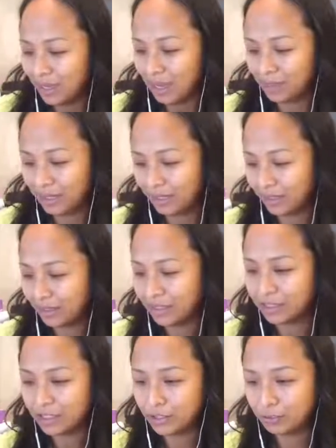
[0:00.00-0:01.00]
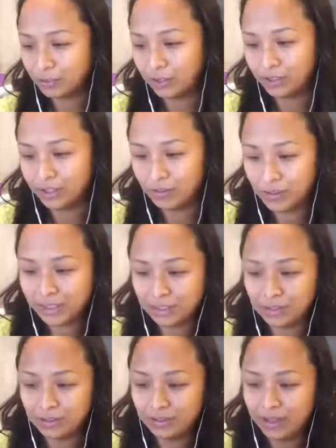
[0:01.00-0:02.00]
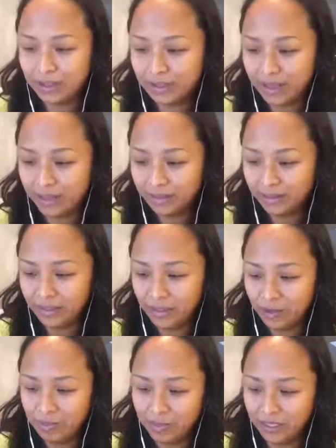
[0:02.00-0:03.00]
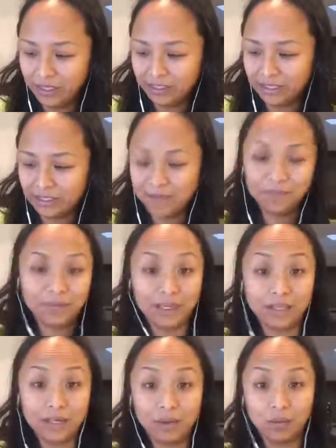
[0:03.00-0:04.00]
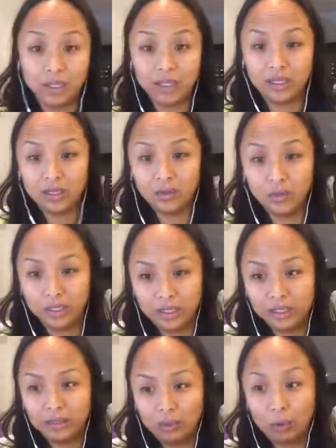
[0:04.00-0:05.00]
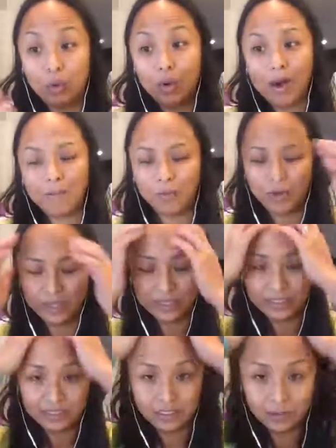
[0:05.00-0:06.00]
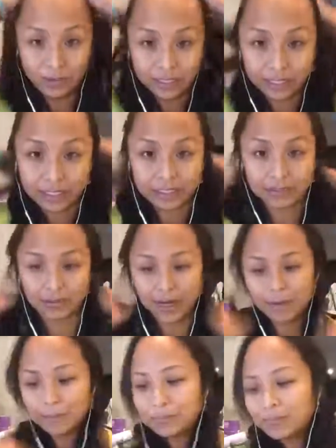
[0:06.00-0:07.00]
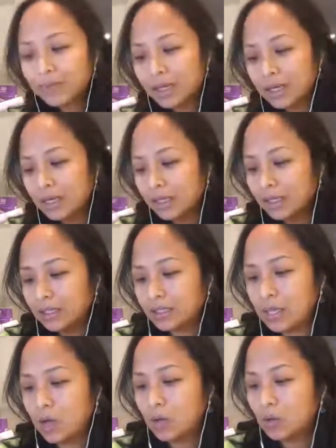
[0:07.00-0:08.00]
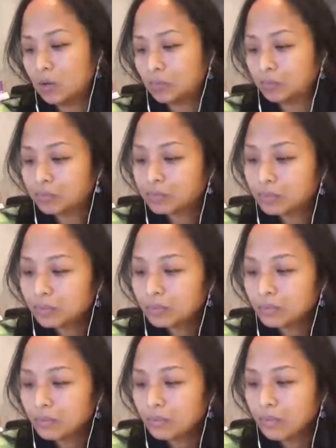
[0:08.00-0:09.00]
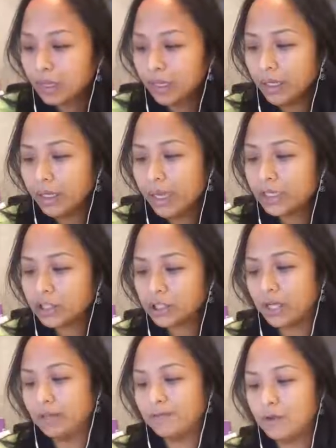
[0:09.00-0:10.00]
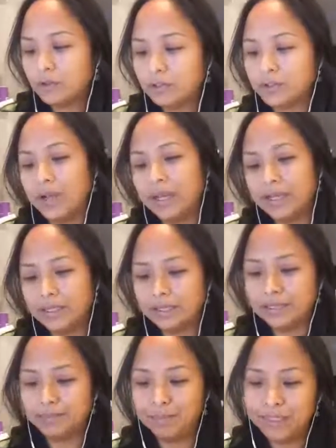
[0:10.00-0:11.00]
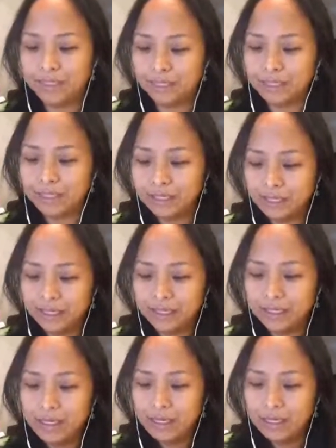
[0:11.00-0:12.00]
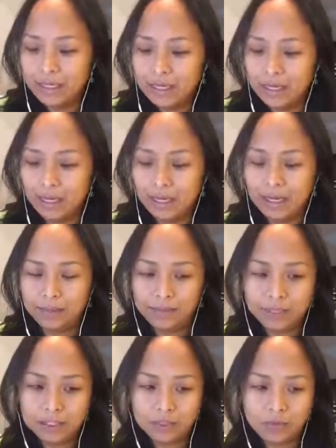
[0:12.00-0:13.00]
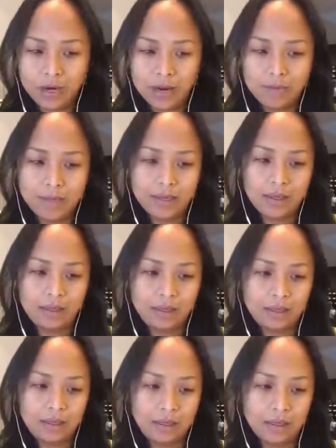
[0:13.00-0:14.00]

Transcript: I mean, I think it's a new term in Western, and then, you know, but it's something that we grow up with since we're kids, right? So, in Asia, Feng Shui is basically describing